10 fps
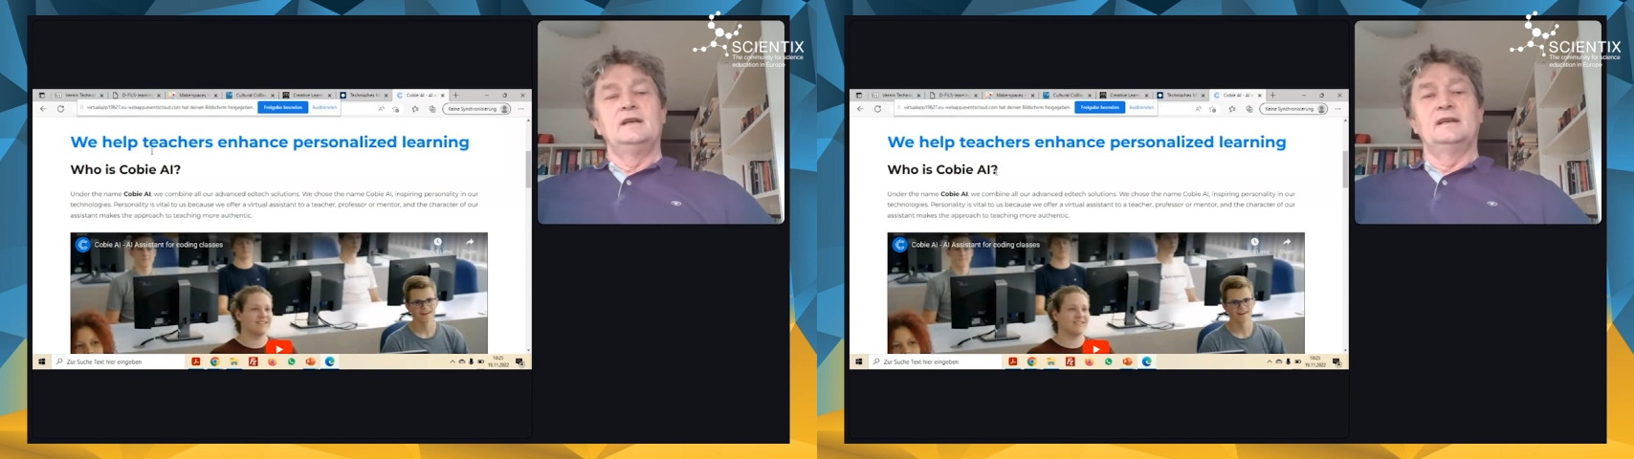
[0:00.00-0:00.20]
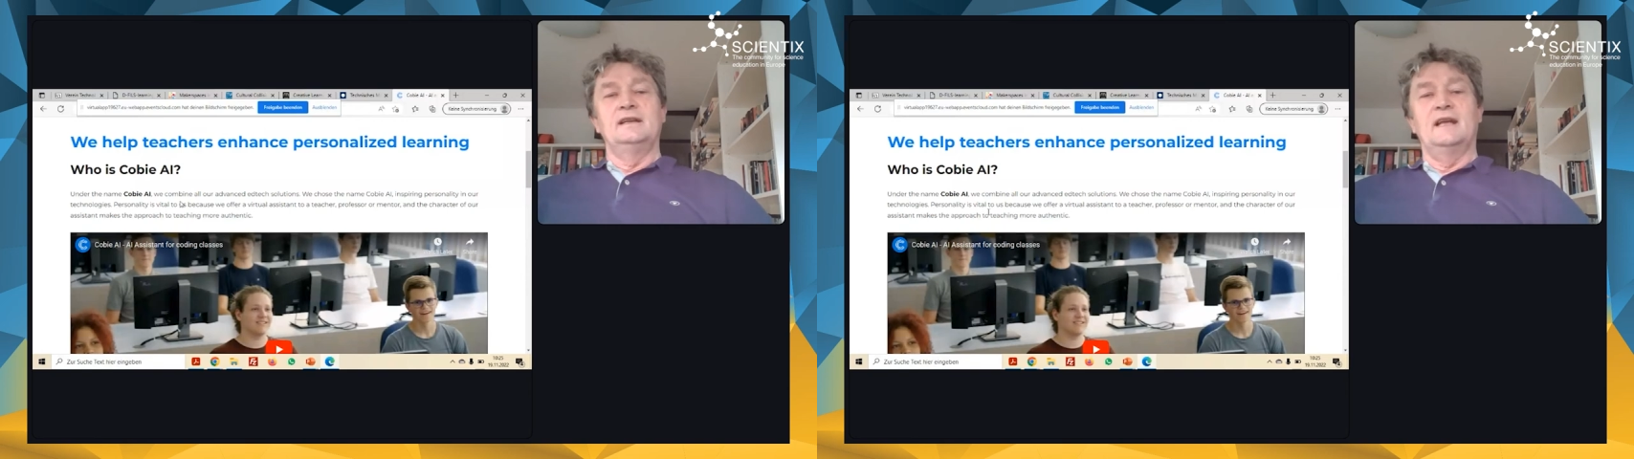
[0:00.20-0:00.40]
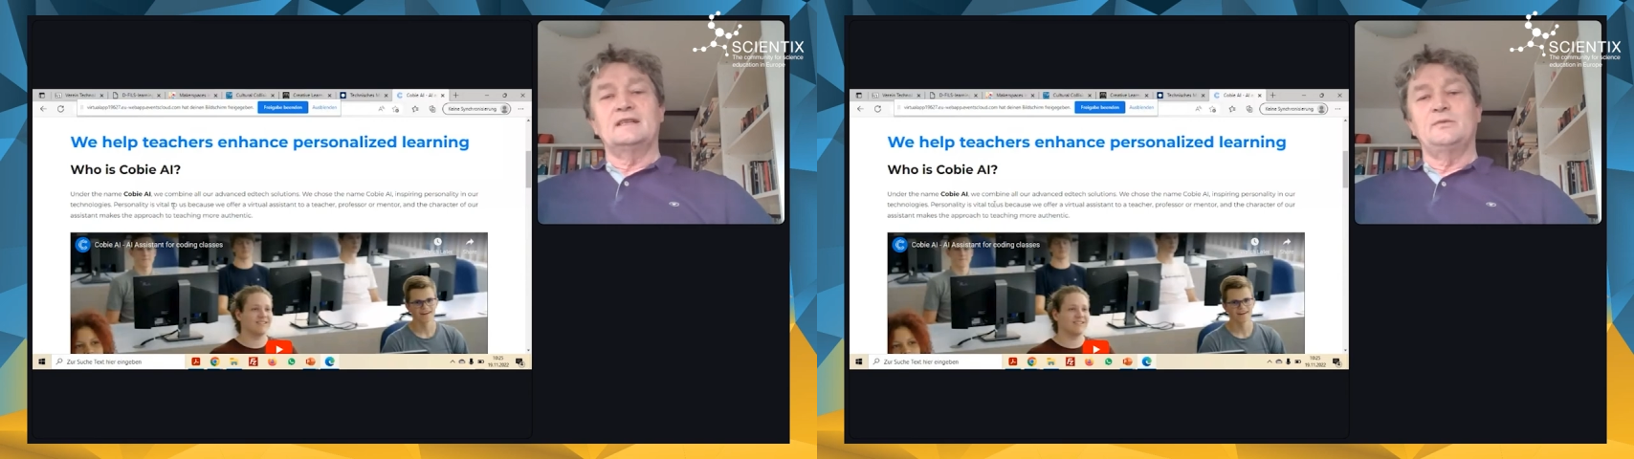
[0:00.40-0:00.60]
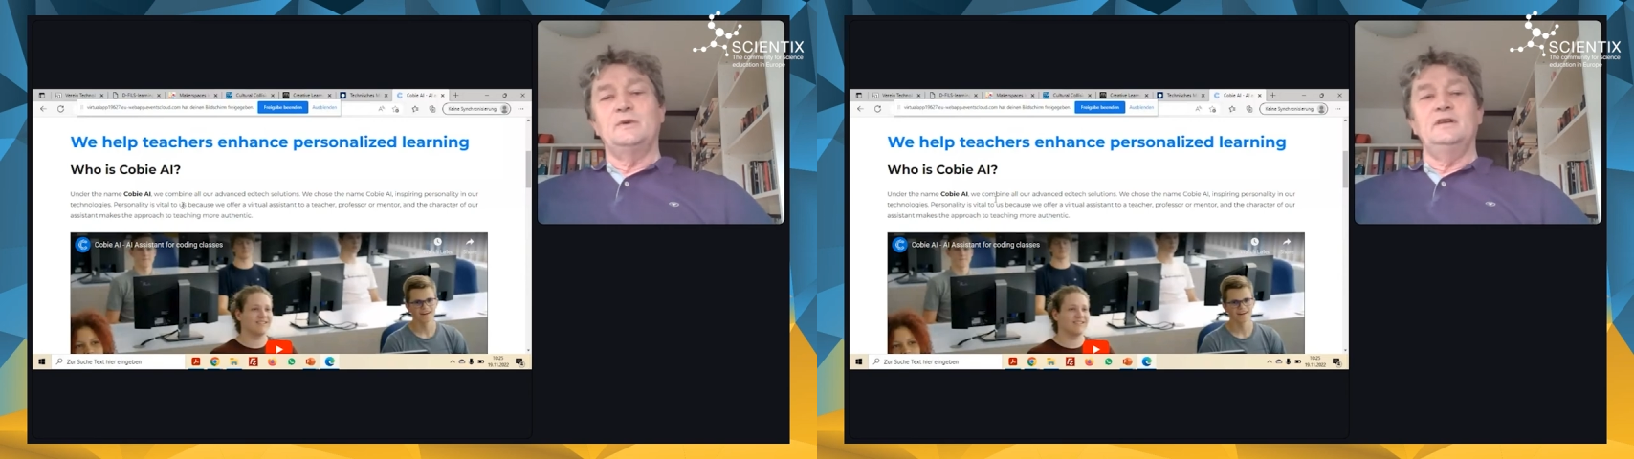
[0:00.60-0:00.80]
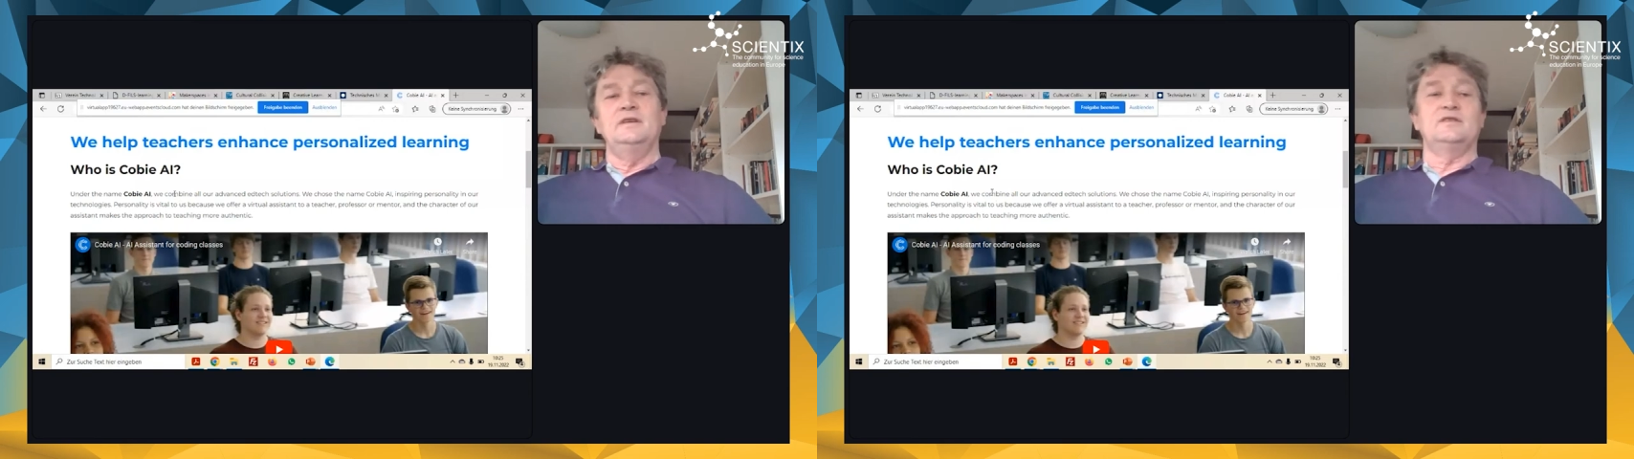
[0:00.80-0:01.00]
The next
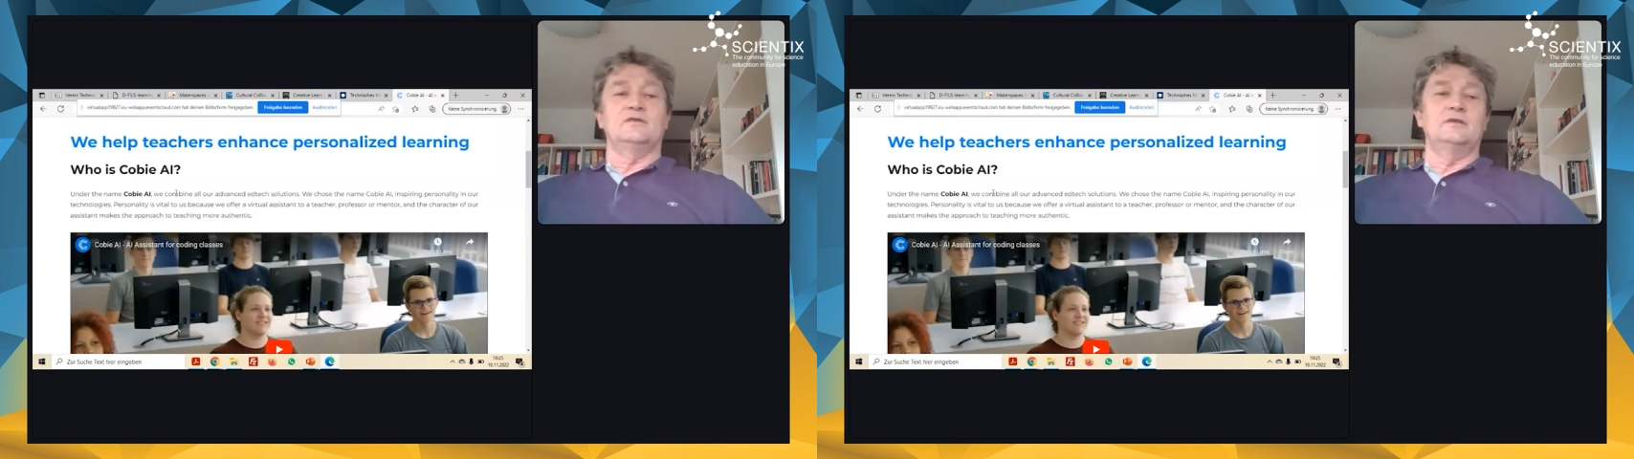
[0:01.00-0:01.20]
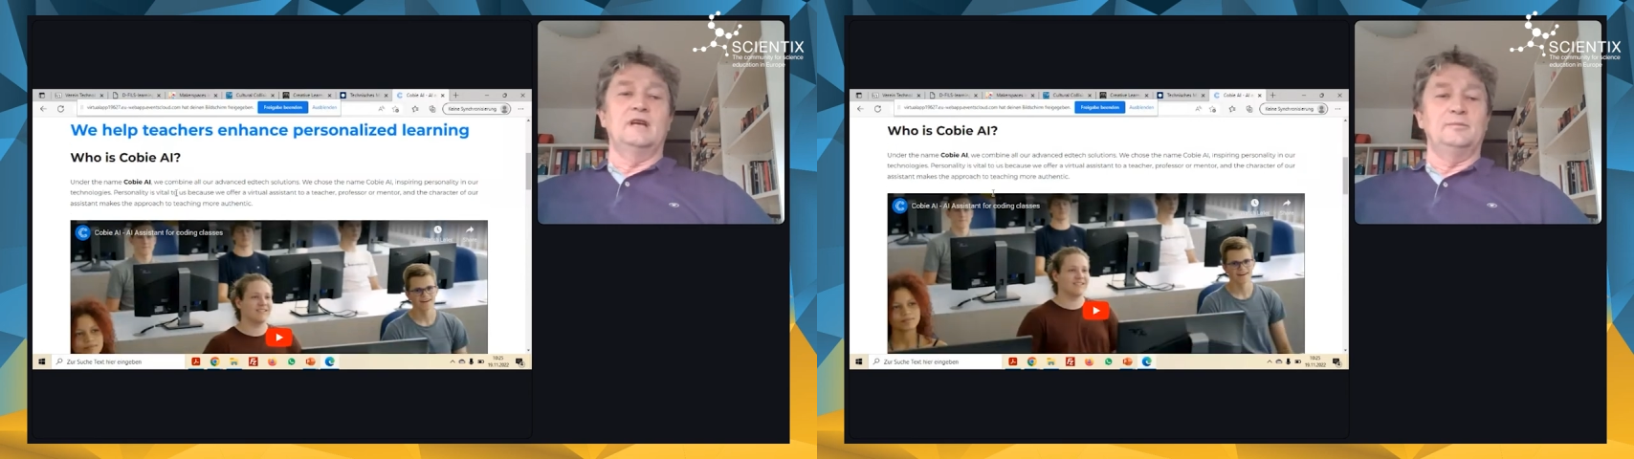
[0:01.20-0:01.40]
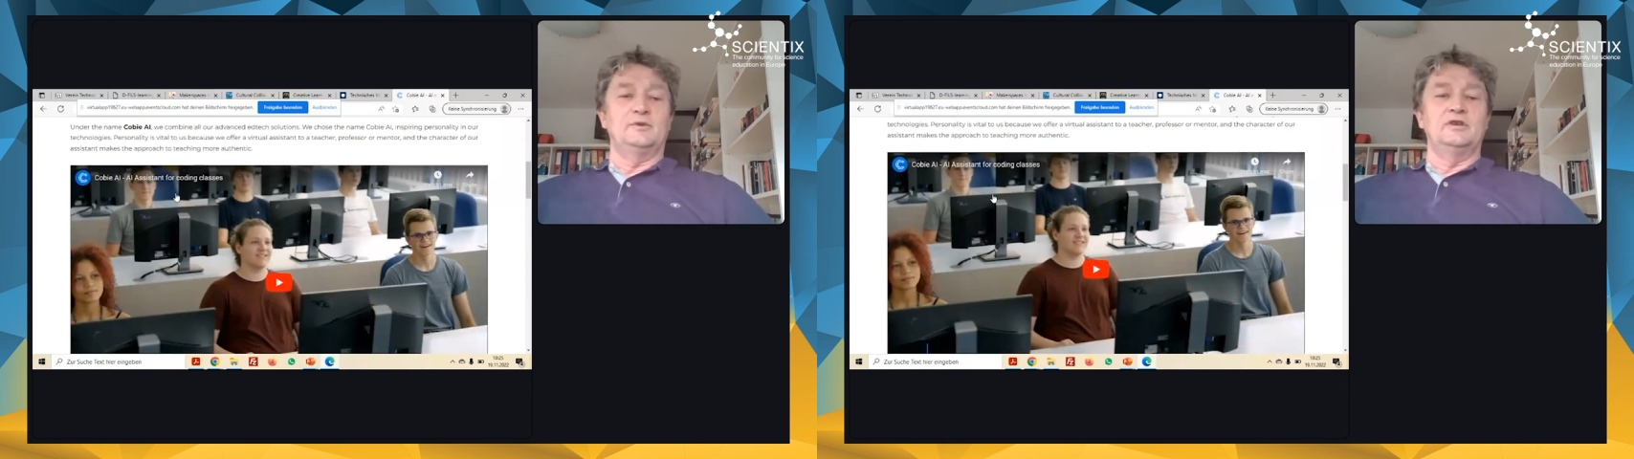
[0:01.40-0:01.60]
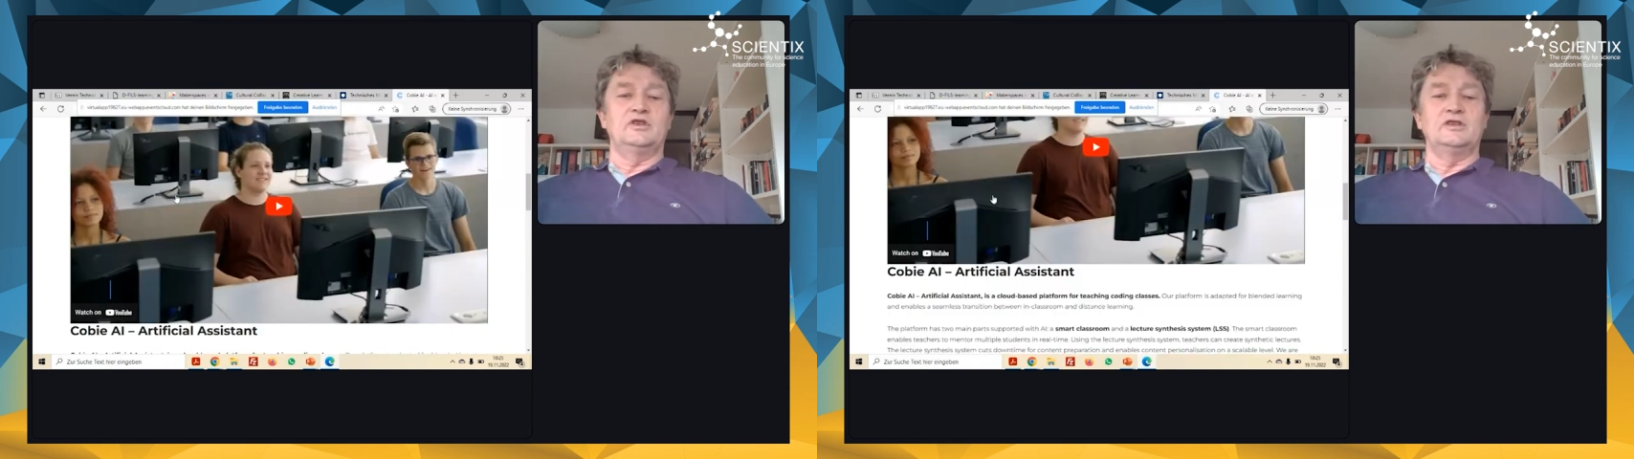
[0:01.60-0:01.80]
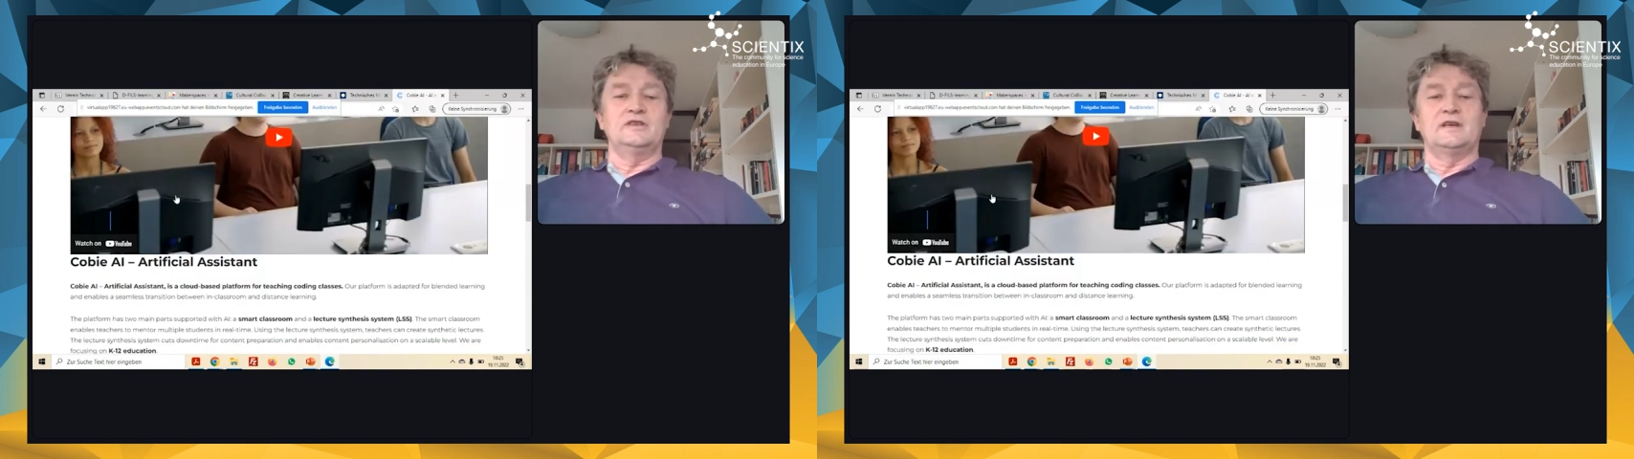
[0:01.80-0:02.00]
way is to help
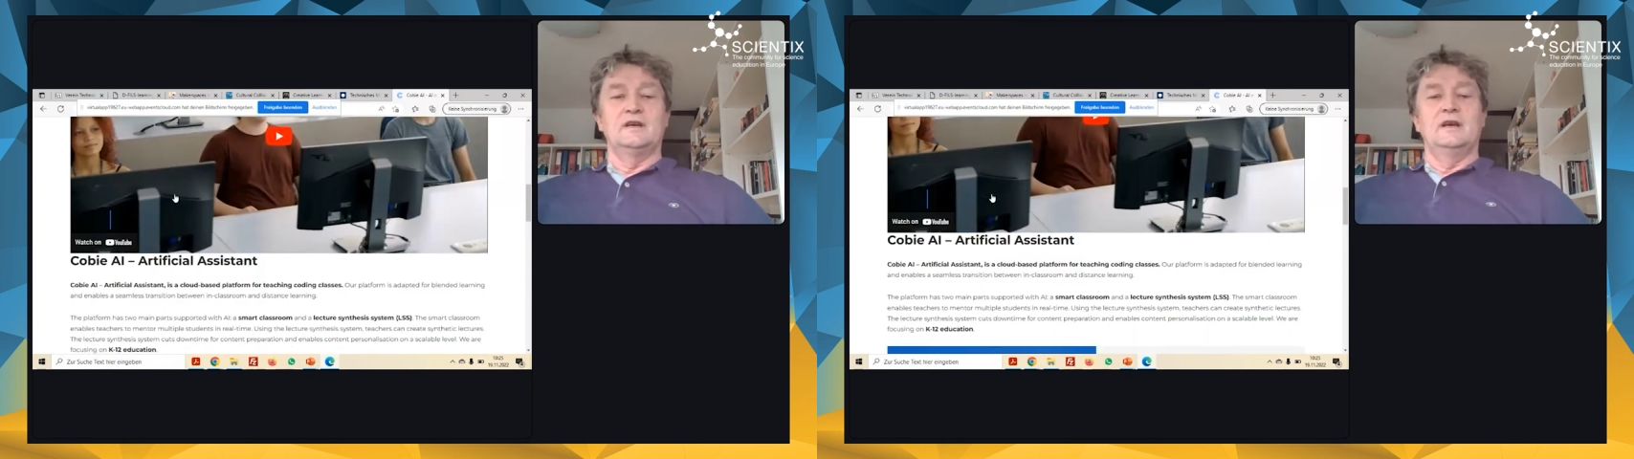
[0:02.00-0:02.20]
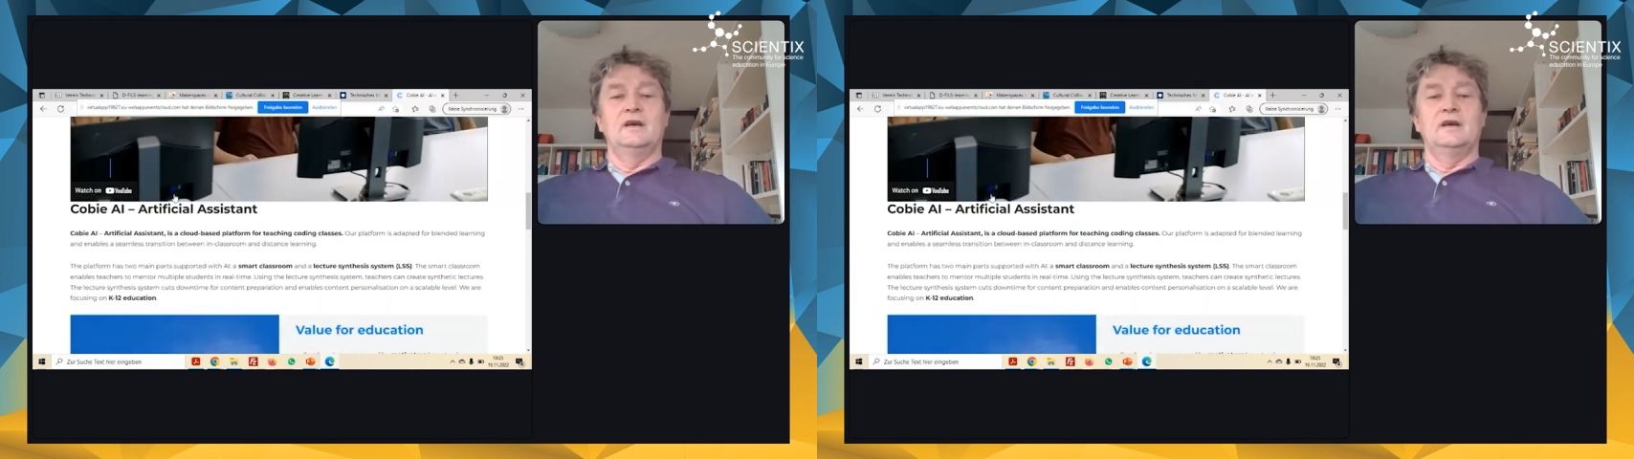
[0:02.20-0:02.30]
teachers